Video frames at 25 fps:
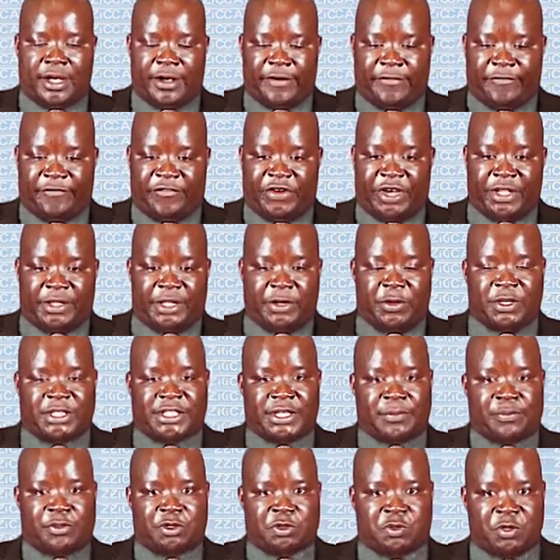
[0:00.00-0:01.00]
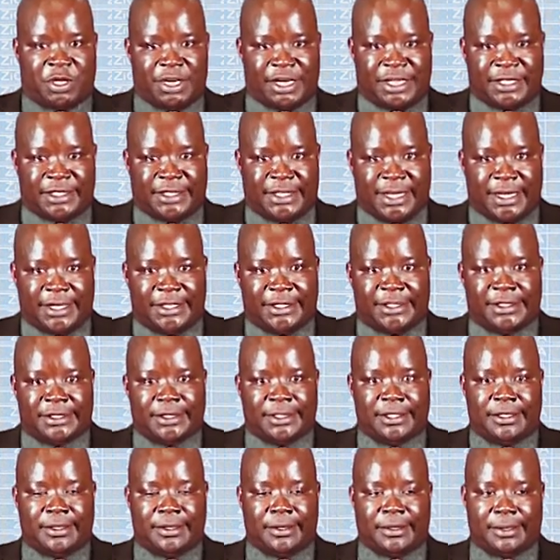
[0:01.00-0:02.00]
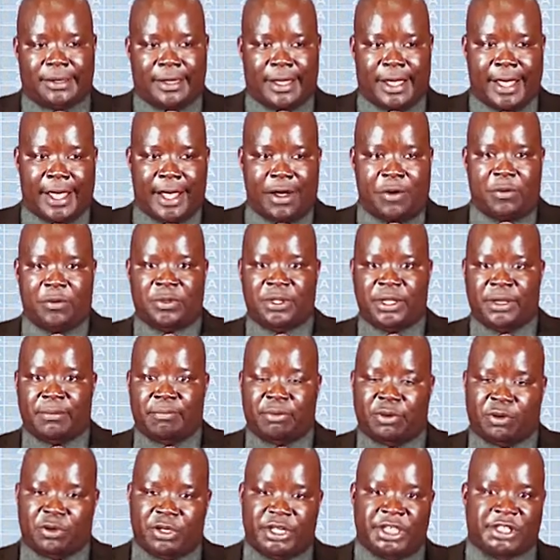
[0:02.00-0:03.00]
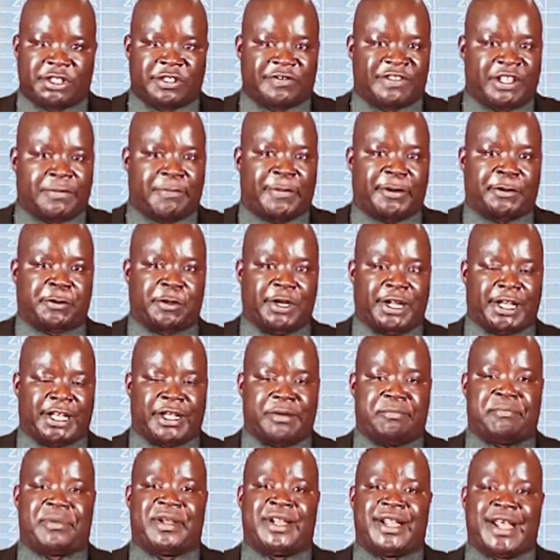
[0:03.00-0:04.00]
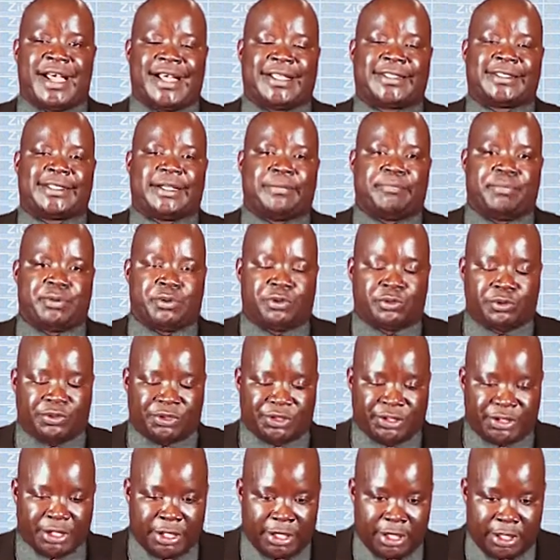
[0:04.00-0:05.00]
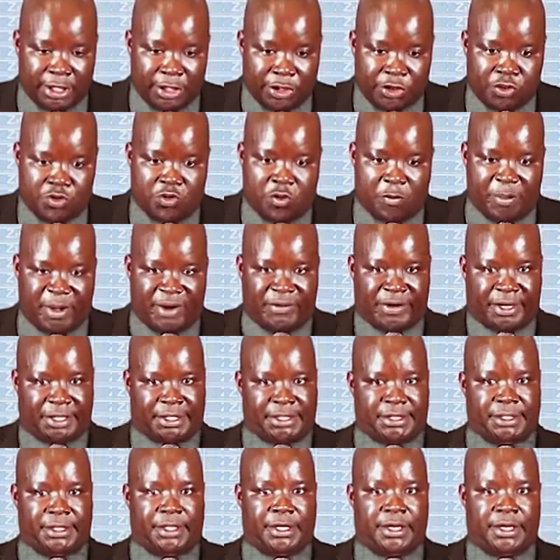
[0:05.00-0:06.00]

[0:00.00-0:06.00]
Further, you're supposed to understand how the employees of that particular company are supposed to operate.